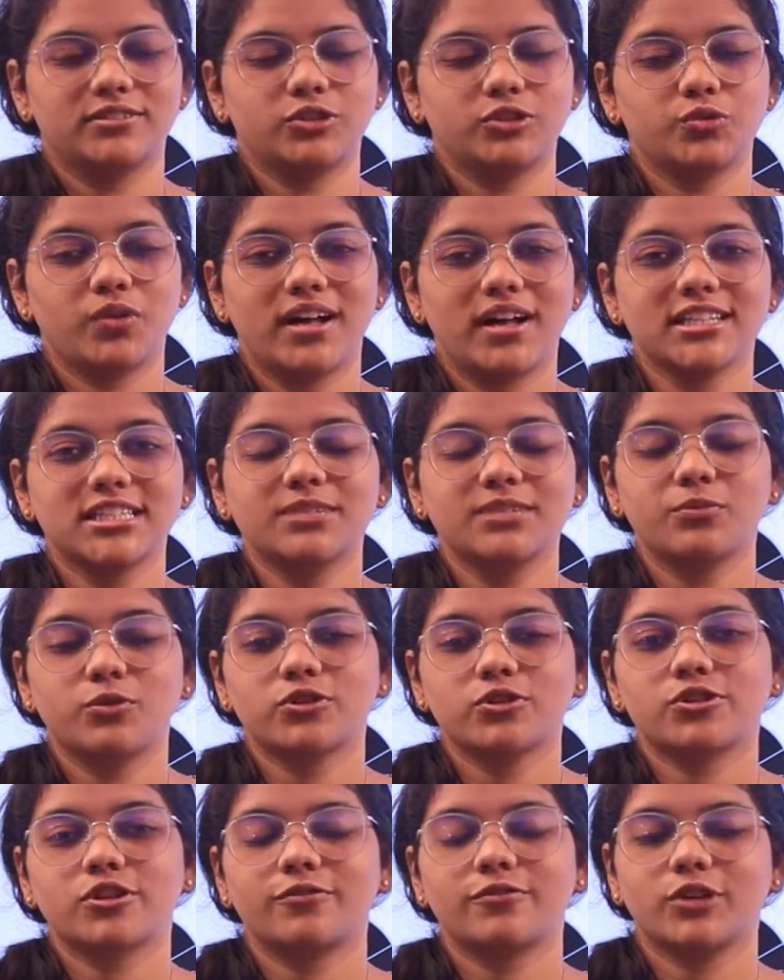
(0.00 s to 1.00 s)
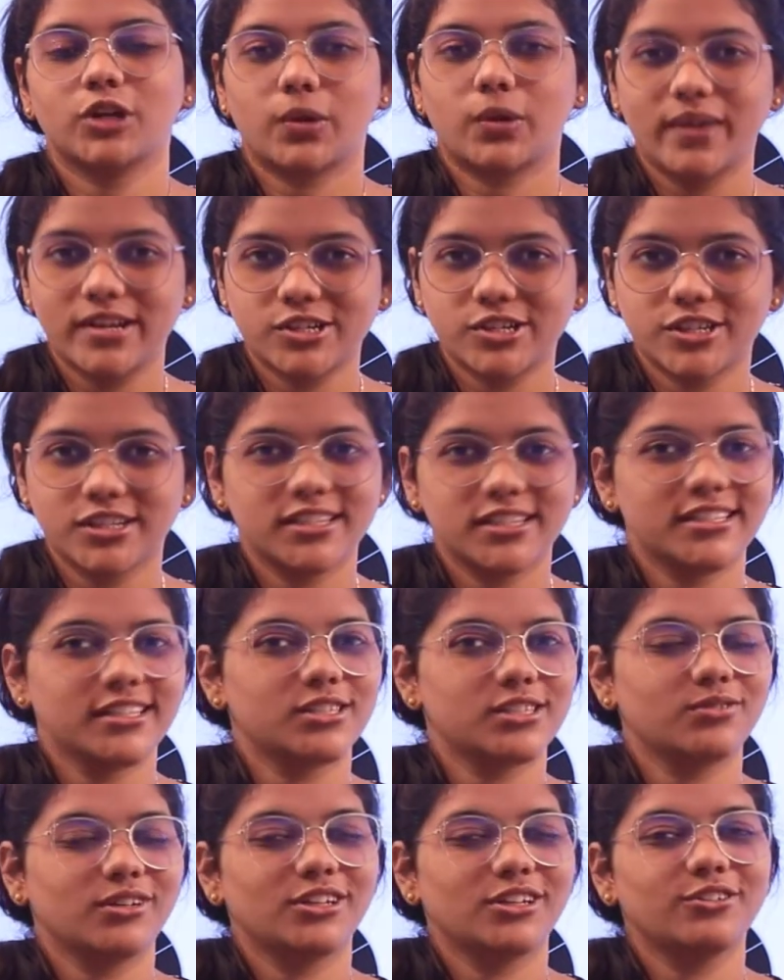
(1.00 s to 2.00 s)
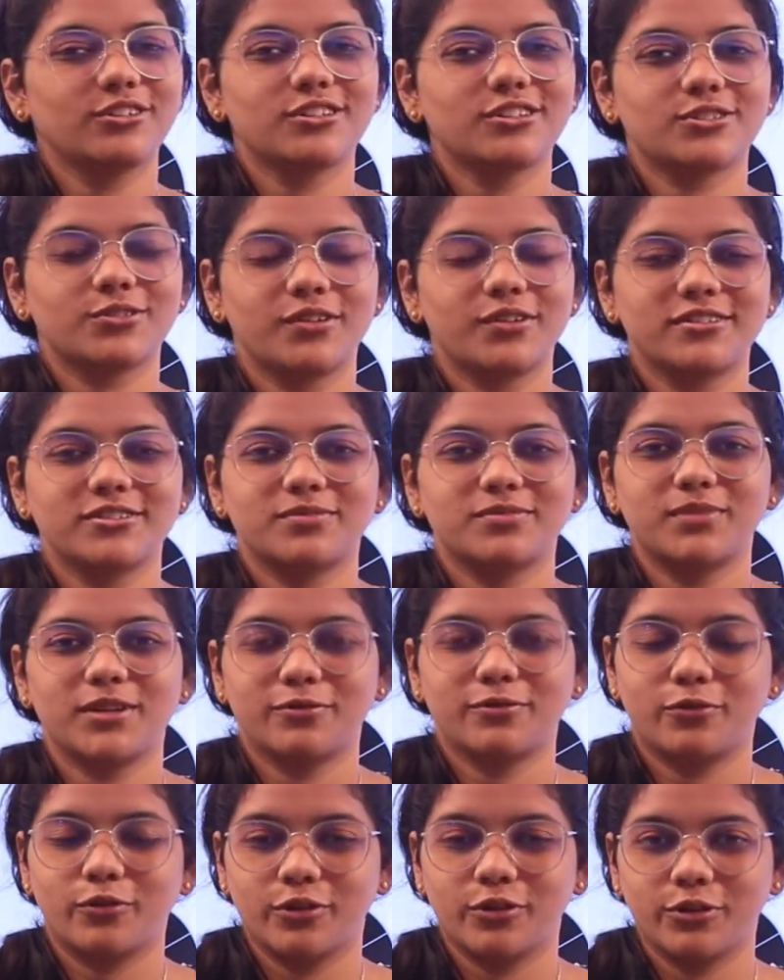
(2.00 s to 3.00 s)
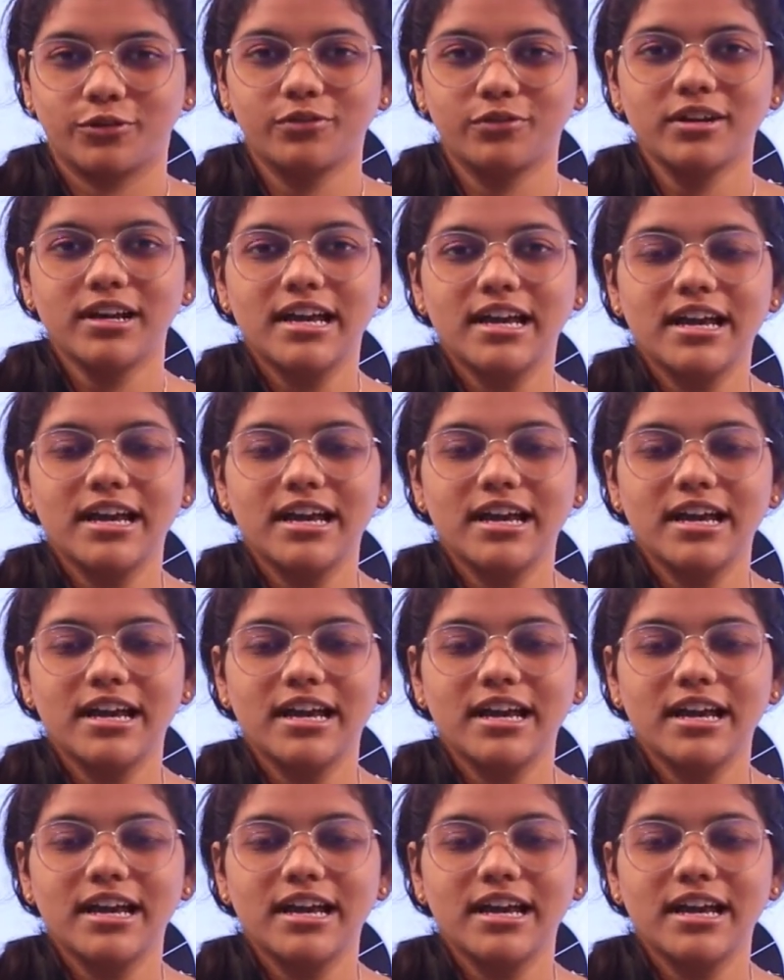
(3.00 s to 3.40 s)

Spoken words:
To answer most of your questions, this video is going to be for you,